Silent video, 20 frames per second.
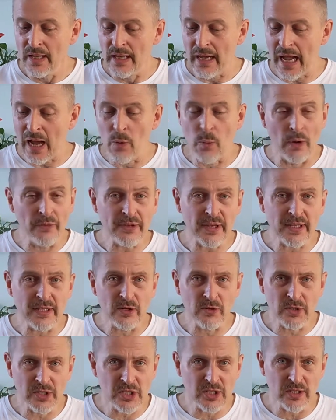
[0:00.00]
I wanted the
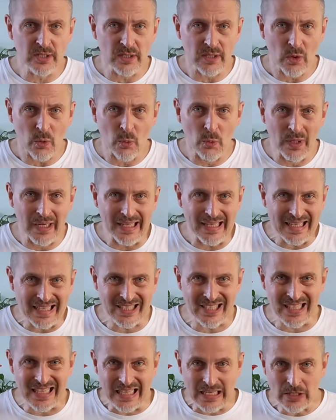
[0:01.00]
original Willie
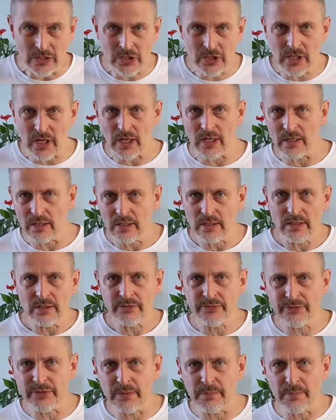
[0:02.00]
G skull
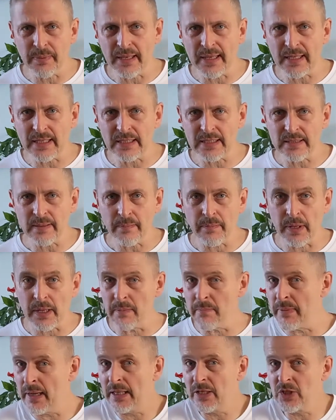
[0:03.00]
foot pegs, but
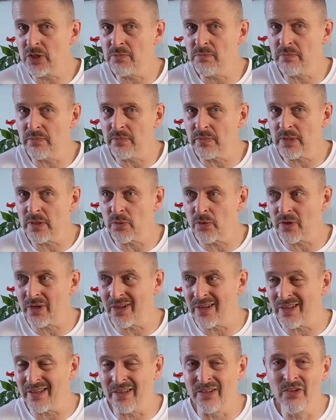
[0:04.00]
in Belgium they were
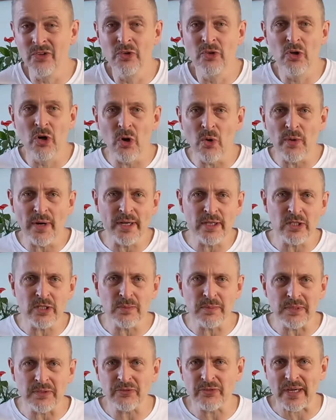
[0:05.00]
nowhere to
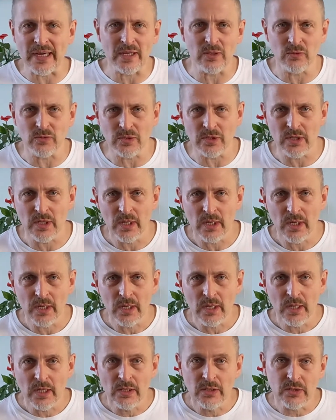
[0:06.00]
be found.
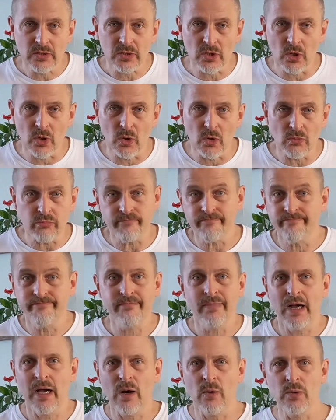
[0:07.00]
So
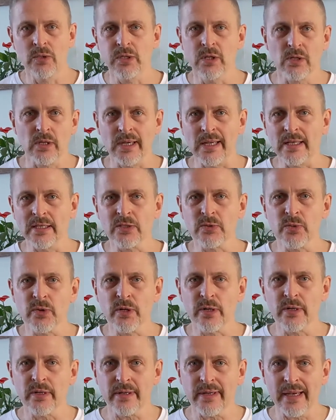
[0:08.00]
I was looking
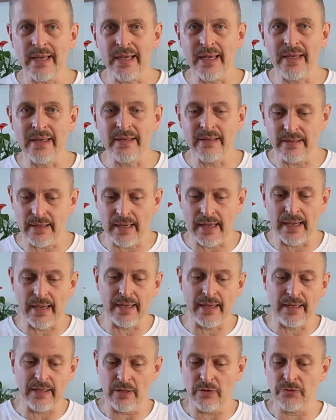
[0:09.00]
elsewhere and
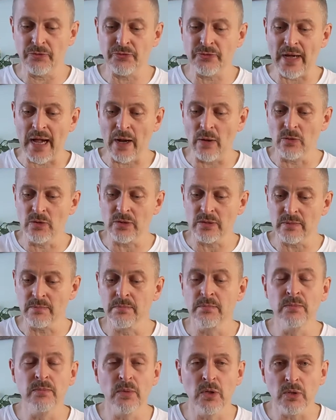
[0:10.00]
I found
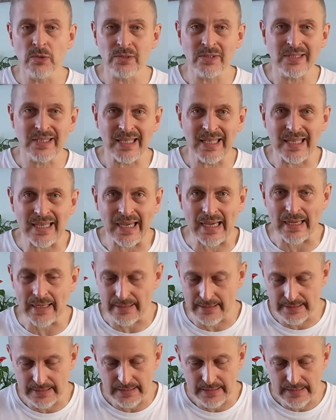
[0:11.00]
Motea.
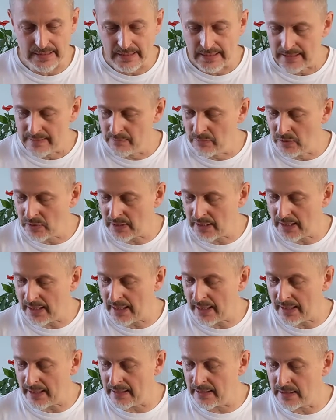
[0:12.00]

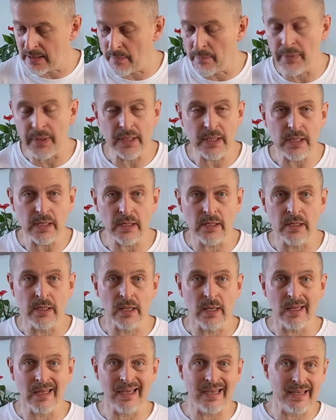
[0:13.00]
Motea is a big
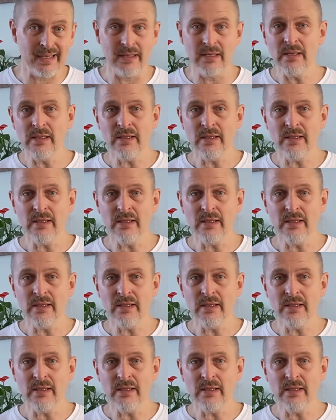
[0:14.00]
online